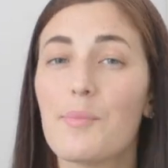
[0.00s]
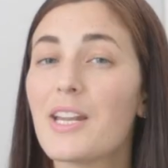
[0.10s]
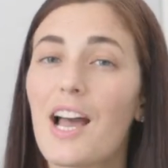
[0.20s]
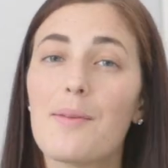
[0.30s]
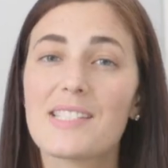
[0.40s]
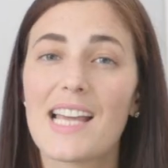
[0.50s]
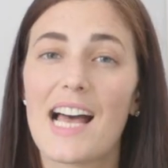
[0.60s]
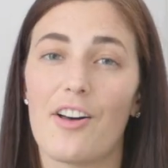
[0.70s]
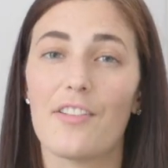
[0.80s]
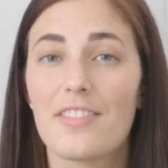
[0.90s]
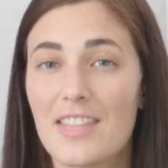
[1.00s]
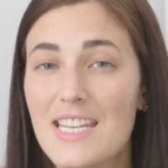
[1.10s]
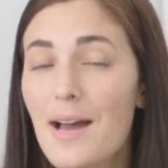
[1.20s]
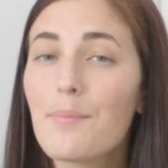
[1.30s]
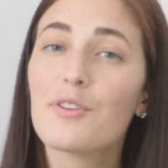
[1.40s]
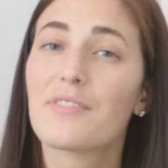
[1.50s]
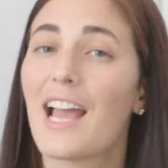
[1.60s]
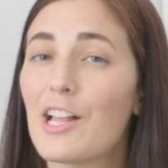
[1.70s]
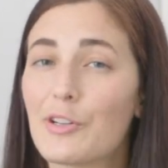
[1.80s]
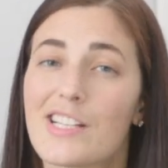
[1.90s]
And when it comes to health, the number of
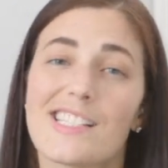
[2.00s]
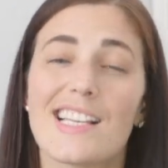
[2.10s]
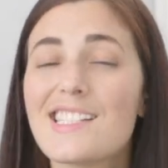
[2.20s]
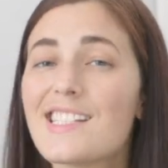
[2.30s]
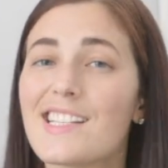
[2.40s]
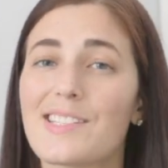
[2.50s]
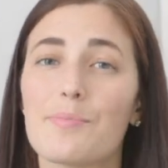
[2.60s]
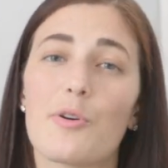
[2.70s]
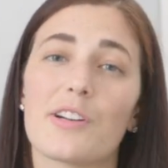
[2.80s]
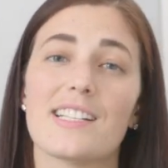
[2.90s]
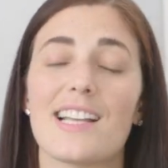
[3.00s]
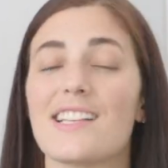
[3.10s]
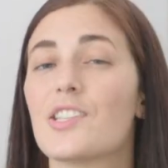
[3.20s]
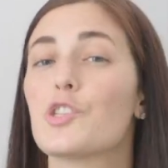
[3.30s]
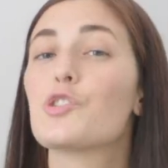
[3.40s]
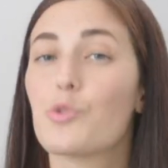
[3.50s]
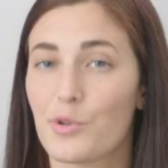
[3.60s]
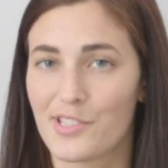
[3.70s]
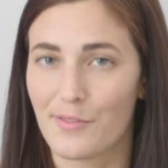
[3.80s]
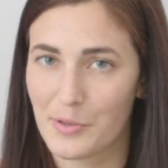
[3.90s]
calories isn't as important as the
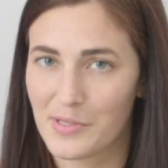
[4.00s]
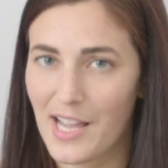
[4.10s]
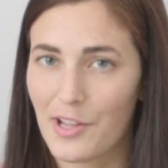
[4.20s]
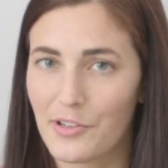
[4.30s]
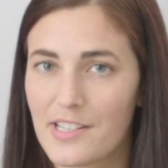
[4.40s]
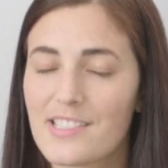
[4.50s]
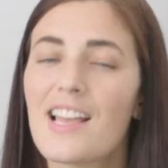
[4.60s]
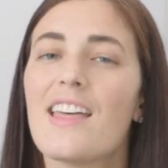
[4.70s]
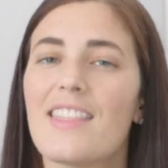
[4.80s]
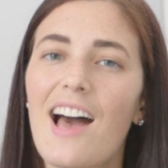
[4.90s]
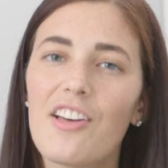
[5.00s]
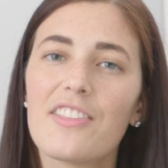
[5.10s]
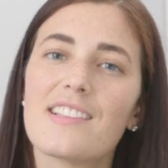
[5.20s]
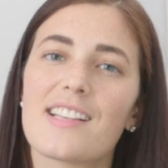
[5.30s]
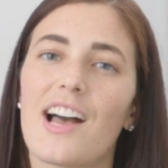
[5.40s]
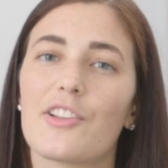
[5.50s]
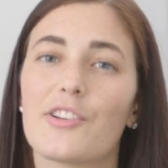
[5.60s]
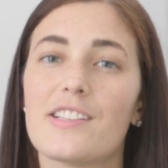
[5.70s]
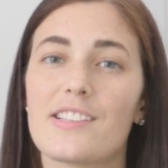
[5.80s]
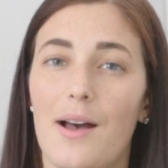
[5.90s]
source of those calories. The healthiest
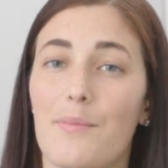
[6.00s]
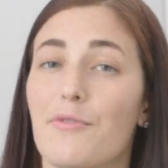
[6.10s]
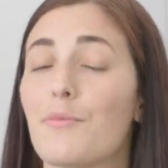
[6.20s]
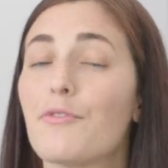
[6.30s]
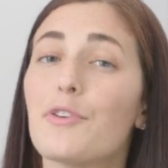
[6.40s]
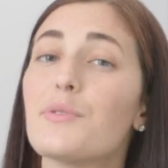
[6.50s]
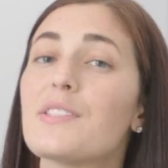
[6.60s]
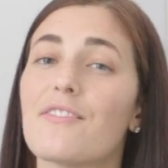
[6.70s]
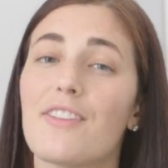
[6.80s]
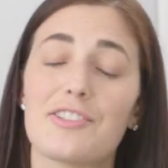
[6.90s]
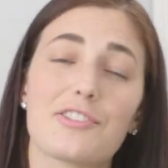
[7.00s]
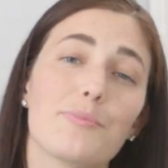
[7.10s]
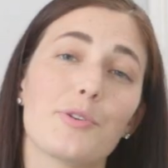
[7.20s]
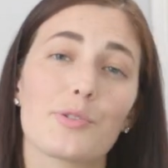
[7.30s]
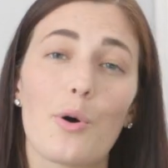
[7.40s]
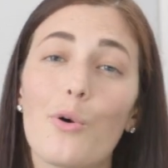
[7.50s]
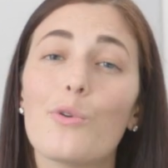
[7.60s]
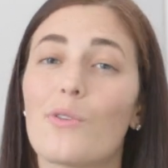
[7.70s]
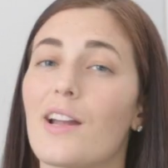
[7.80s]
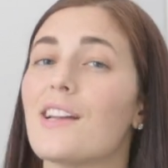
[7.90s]
calories come from fruits, vegetables,
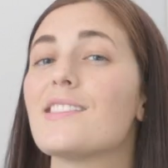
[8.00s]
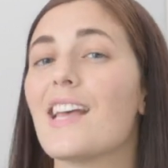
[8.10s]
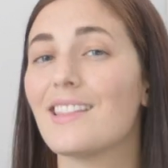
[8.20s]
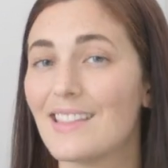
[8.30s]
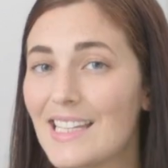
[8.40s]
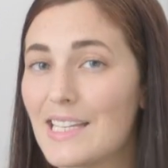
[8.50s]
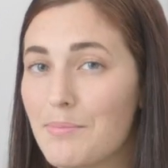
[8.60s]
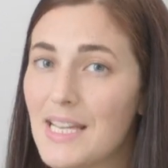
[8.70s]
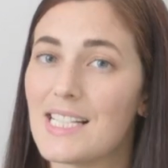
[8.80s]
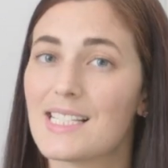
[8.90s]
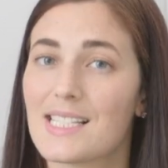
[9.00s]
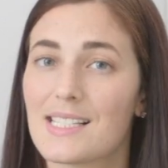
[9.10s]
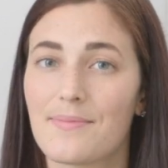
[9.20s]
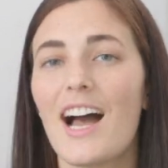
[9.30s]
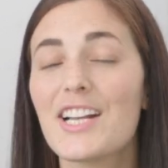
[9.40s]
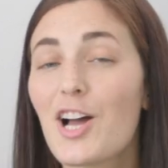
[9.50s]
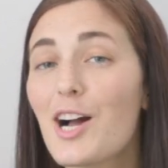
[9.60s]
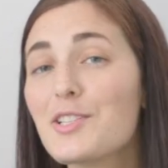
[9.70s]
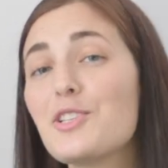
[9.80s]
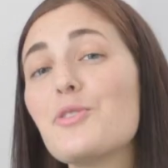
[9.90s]
whole grains, and lean meats. I
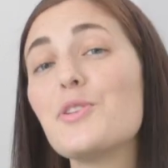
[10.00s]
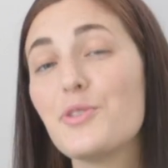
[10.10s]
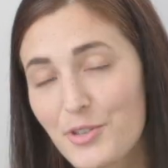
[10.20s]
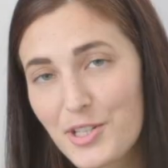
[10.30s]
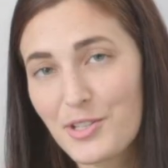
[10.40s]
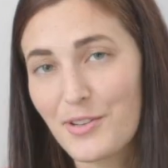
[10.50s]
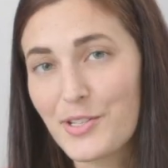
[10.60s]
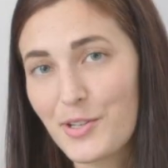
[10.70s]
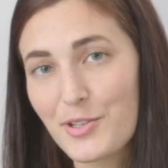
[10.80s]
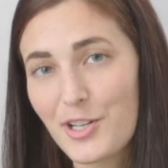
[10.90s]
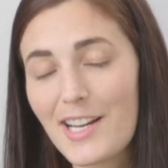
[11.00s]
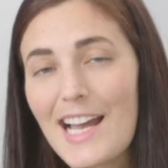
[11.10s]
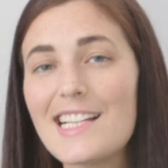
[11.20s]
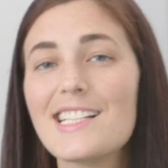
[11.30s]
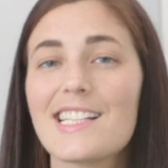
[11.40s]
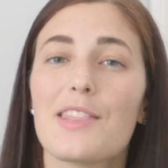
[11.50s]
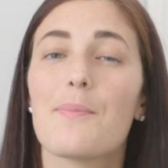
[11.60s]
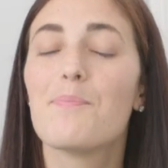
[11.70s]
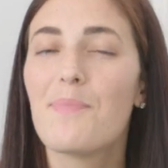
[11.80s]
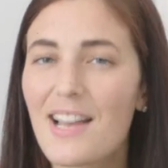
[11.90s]
talked to a nutrition researcher, and he said
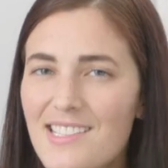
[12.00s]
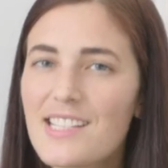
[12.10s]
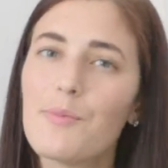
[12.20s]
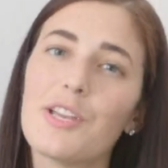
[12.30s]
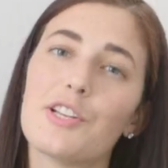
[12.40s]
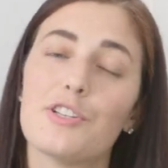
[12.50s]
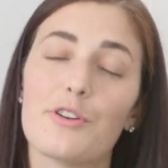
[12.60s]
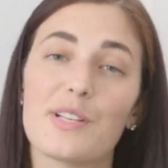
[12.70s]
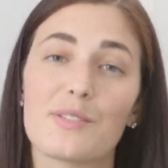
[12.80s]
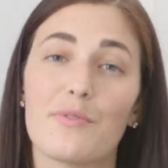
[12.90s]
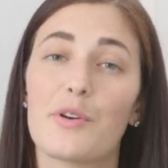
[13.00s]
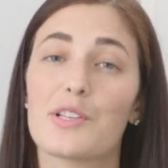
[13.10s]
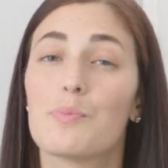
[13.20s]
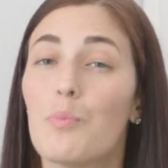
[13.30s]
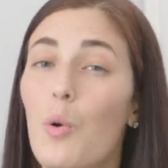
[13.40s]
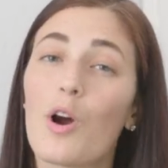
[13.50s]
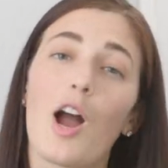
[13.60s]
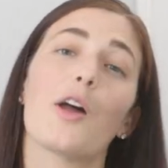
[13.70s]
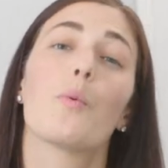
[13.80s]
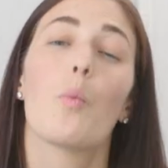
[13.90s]
the best thing we can do is focus more
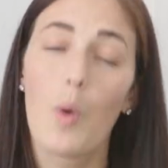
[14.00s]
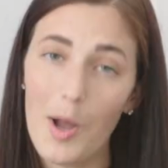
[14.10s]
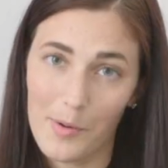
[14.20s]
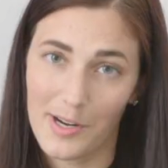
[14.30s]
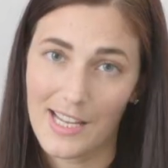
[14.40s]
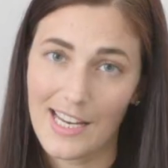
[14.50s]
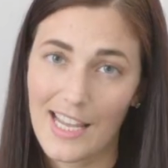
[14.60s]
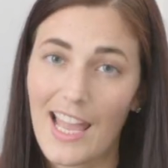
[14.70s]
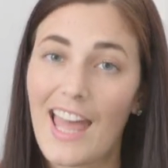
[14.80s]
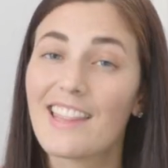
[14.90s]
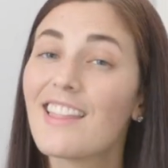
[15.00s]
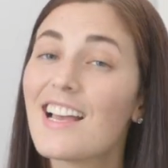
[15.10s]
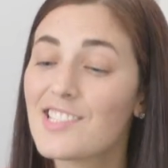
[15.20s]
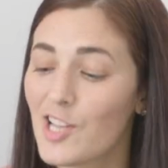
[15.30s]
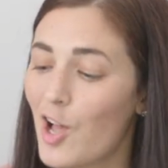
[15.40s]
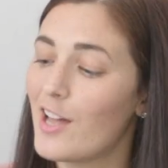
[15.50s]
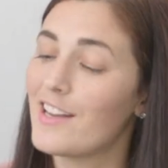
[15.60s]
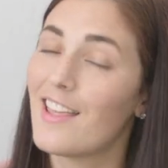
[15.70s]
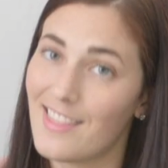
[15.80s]
on what we're eating and less on